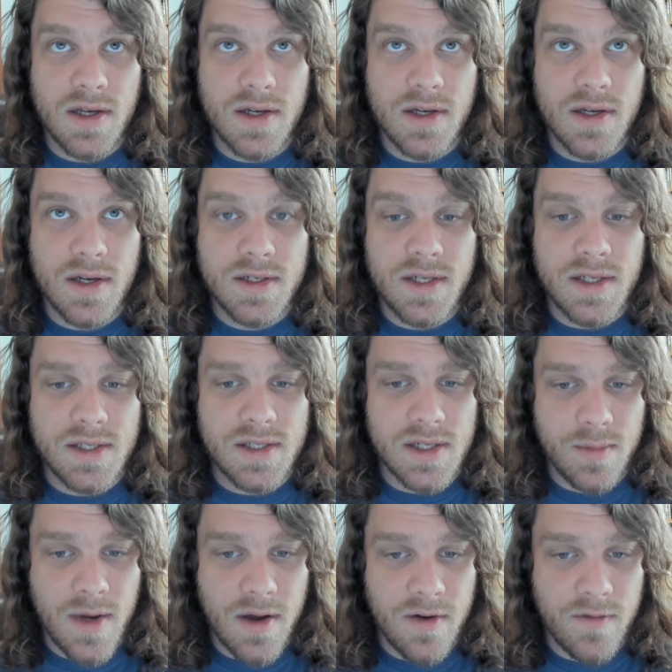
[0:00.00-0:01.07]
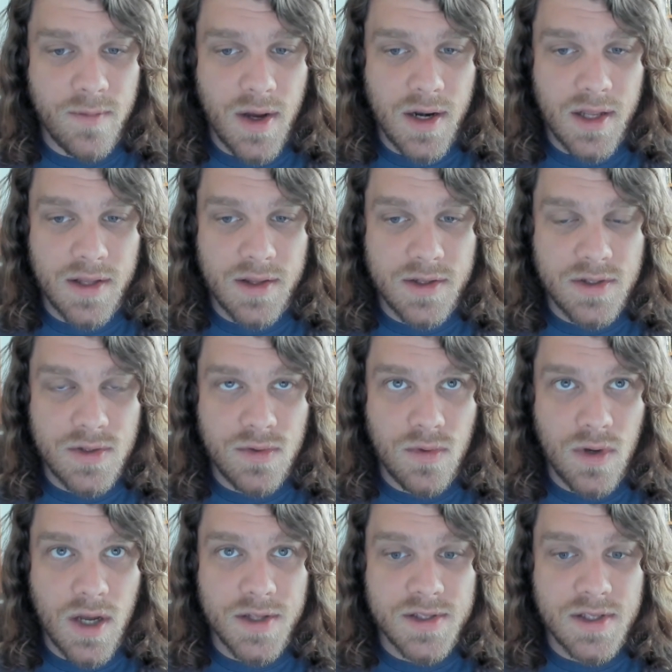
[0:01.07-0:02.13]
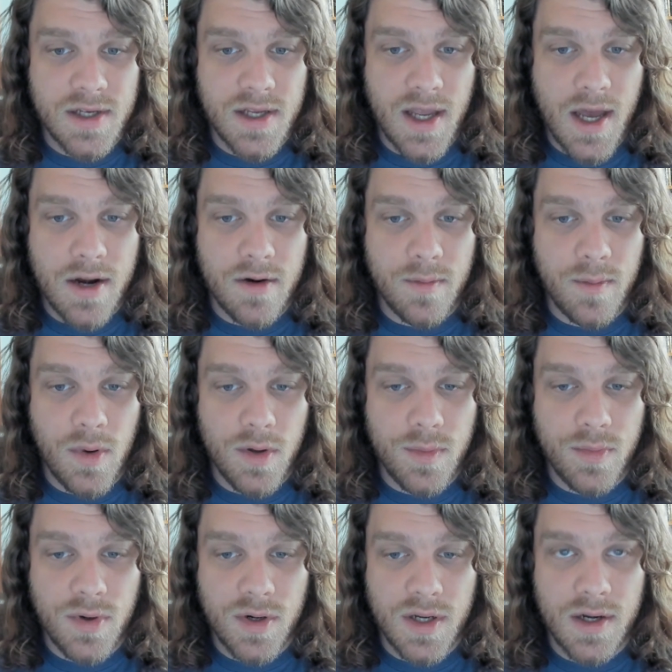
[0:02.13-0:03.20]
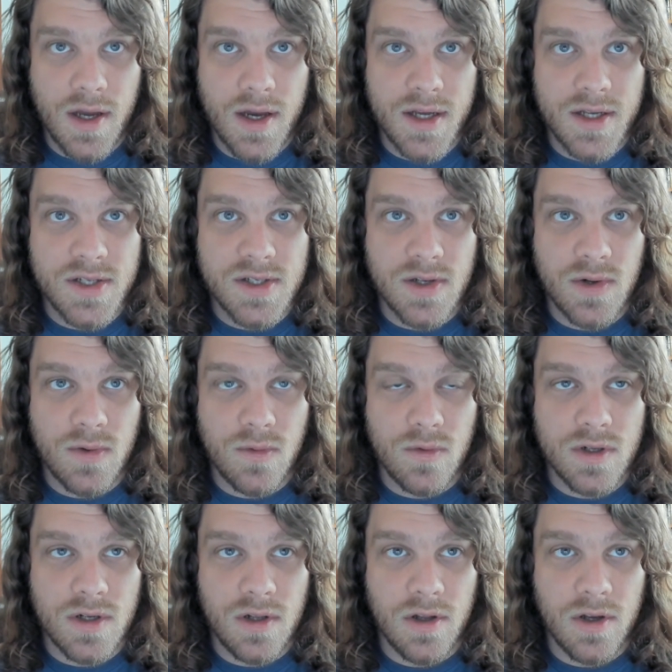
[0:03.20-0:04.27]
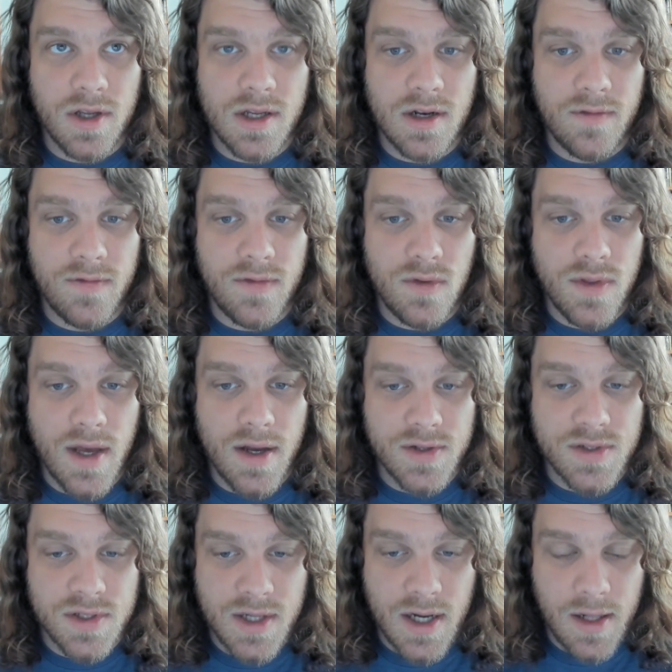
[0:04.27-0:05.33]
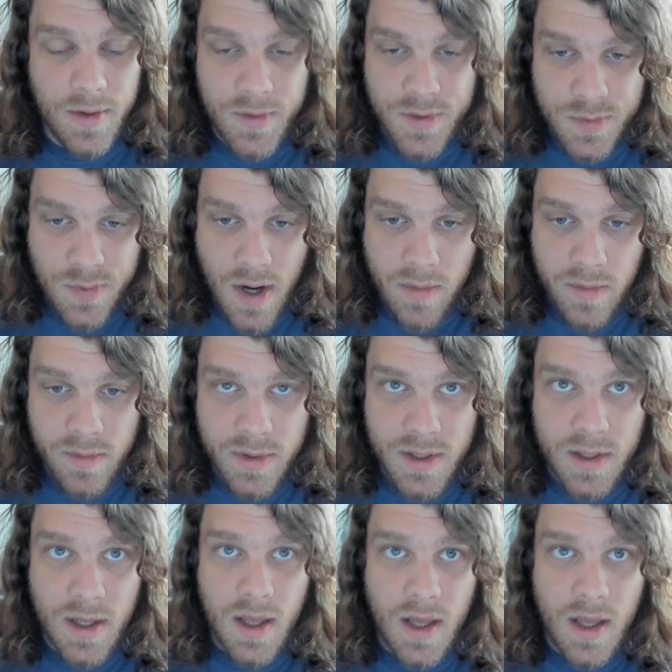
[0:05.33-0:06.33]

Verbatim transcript: a decent amount of money. The two guns that he had are both pretty nice. So we're looking at a few thousand dollars probably.